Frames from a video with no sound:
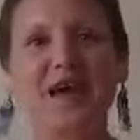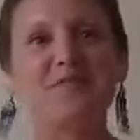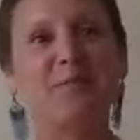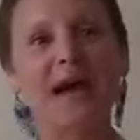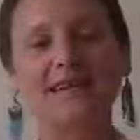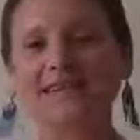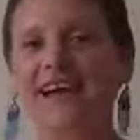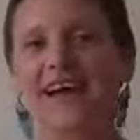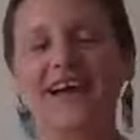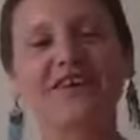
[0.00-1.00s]

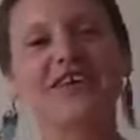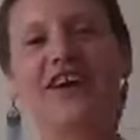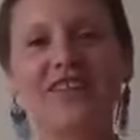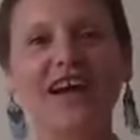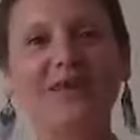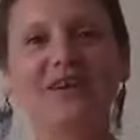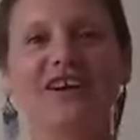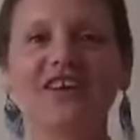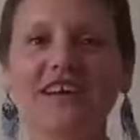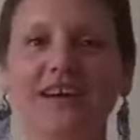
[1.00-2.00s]
But I don't know how long I've been
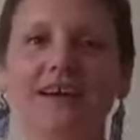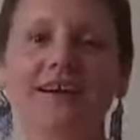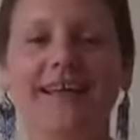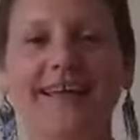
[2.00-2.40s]
going here,